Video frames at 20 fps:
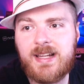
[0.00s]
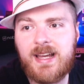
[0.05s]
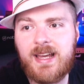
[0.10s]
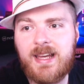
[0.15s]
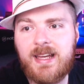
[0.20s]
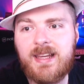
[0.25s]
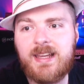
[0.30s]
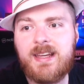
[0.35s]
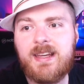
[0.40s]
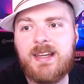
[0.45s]

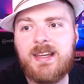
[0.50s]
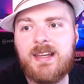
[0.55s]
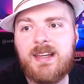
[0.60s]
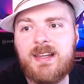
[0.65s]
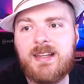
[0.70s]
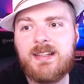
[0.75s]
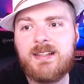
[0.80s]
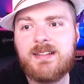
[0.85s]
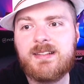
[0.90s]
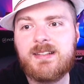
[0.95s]

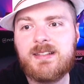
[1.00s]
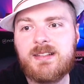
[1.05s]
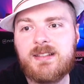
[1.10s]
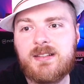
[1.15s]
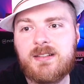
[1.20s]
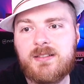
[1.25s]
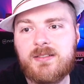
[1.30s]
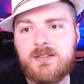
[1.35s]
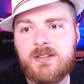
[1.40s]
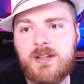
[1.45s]
and
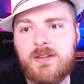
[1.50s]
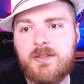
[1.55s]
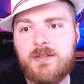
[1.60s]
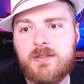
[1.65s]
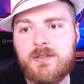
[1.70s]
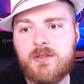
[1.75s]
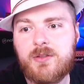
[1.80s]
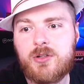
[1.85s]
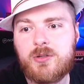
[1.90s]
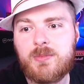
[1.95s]
the
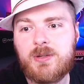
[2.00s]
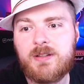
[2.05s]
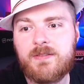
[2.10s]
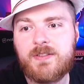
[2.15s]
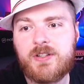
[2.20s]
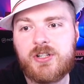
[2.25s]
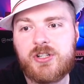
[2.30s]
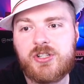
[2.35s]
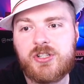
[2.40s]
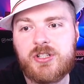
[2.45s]
normal
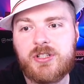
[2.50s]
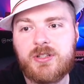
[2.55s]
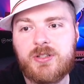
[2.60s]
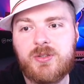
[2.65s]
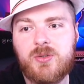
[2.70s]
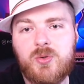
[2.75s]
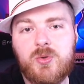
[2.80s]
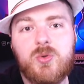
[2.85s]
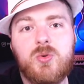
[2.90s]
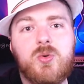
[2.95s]
version.
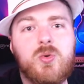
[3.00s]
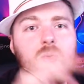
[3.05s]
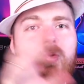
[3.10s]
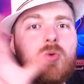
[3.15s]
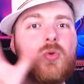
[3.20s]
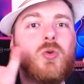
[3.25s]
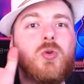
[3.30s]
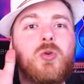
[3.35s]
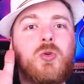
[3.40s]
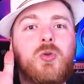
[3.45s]

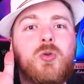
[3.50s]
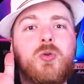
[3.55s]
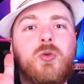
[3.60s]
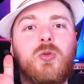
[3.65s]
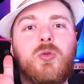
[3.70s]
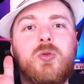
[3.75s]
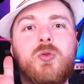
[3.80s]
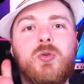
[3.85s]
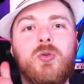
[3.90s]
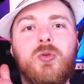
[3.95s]

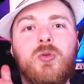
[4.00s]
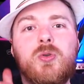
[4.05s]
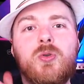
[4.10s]
Ooh.